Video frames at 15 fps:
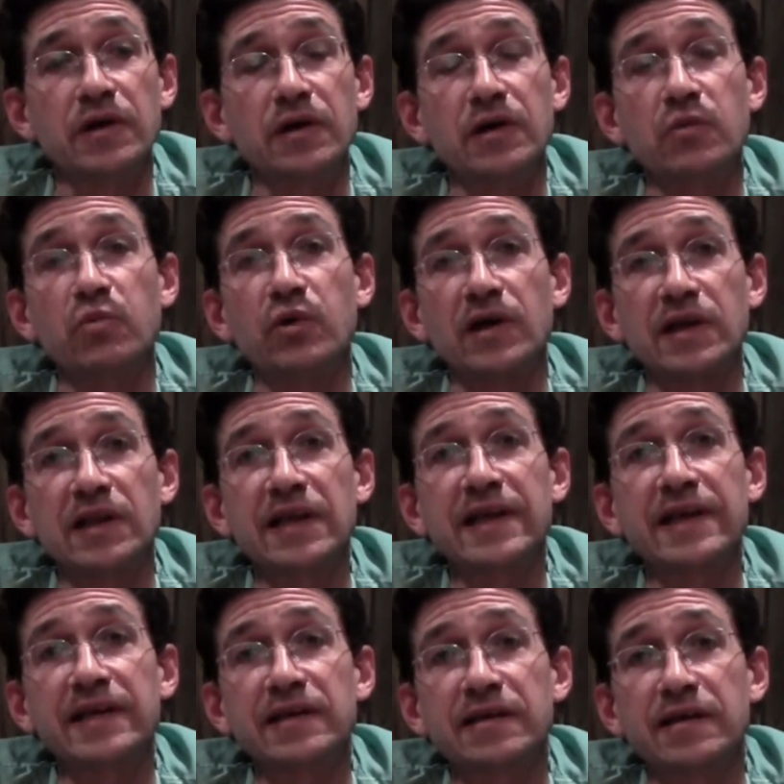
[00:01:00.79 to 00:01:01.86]
were
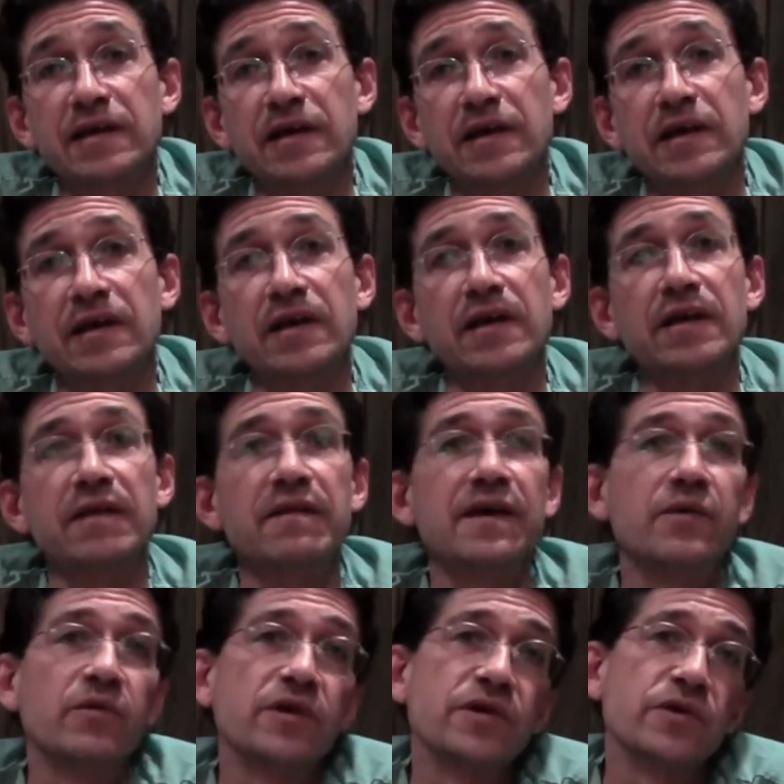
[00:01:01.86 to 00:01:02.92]
cleaned,
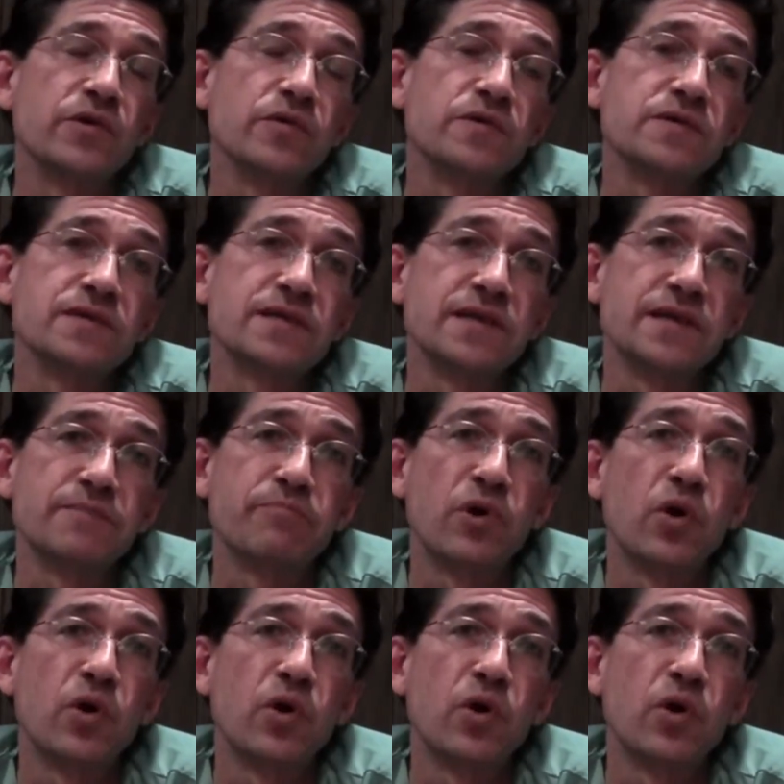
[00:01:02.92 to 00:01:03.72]
they would use the